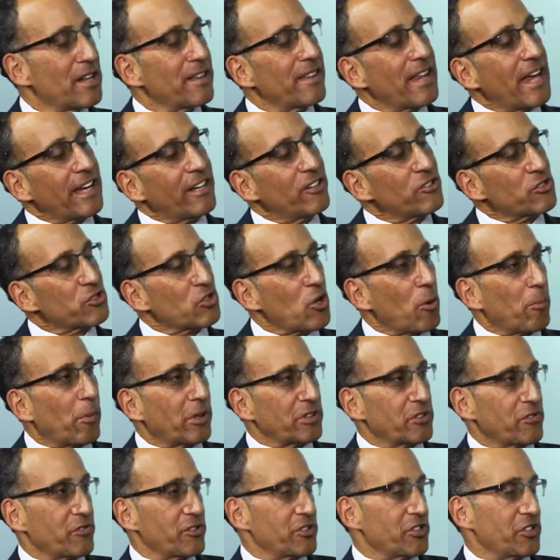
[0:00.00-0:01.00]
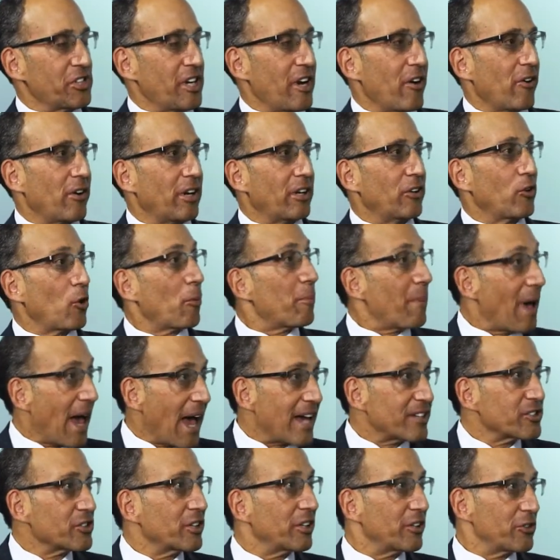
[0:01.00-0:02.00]
Thank you so much for sharing your
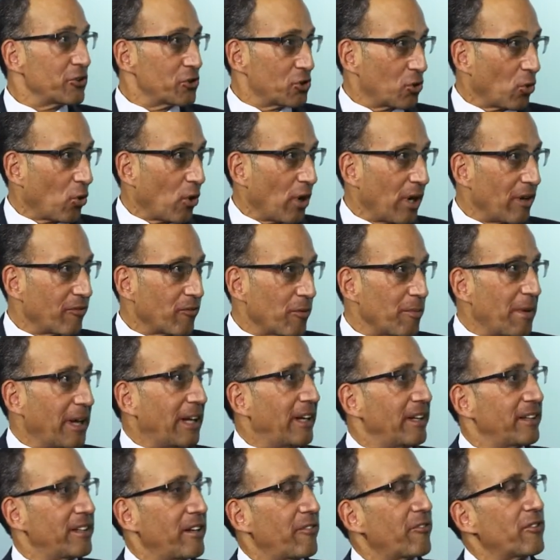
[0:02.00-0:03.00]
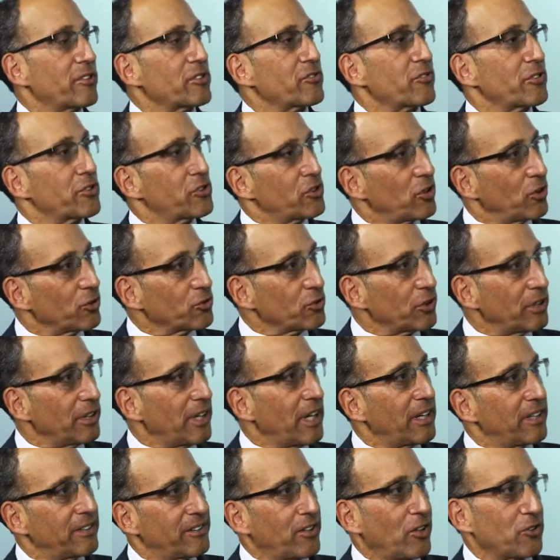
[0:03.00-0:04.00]
passion and joy for making a difference for children
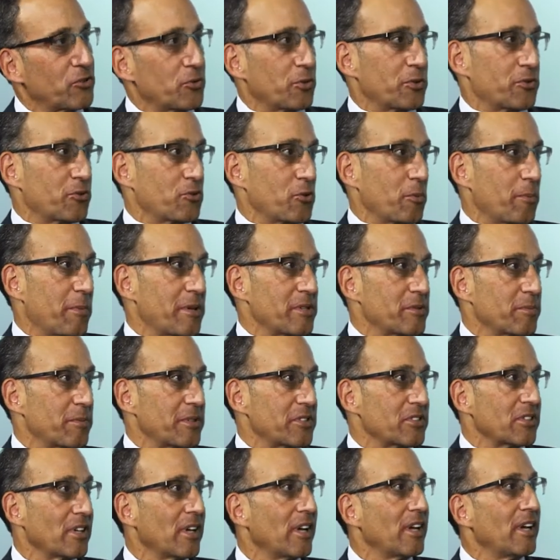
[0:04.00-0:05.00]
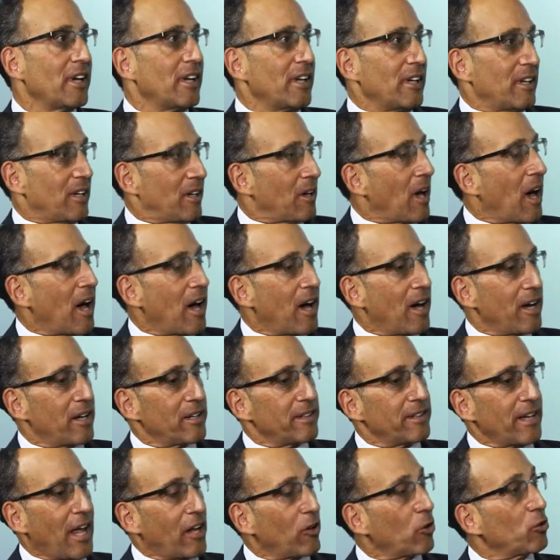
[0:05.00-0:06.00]
and adults with strabismus uh,
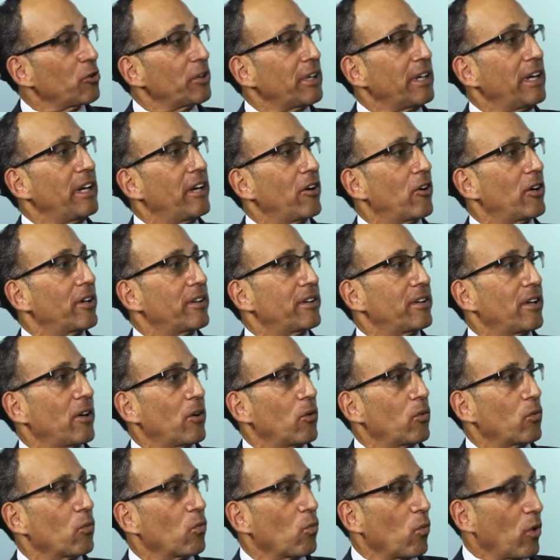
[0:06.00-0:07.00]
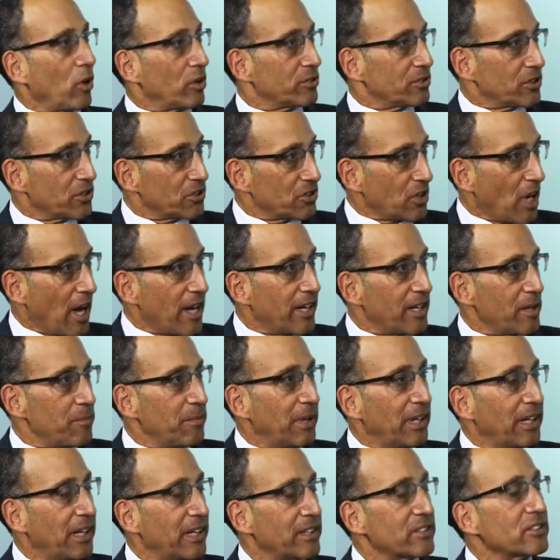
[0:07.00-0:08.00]
not only here at the World Society
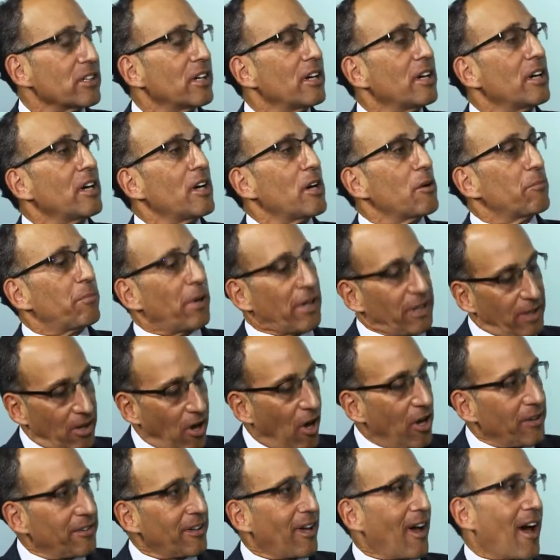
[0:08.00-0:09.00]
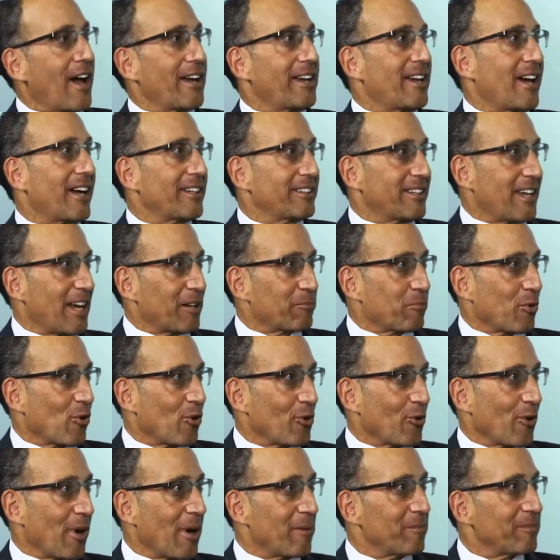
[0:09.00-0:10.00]
meetings, but on the Eye Contact
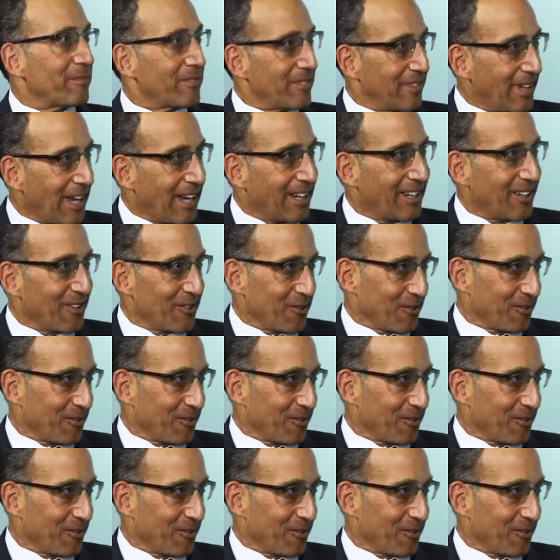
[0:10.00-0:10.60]
program. Thank you.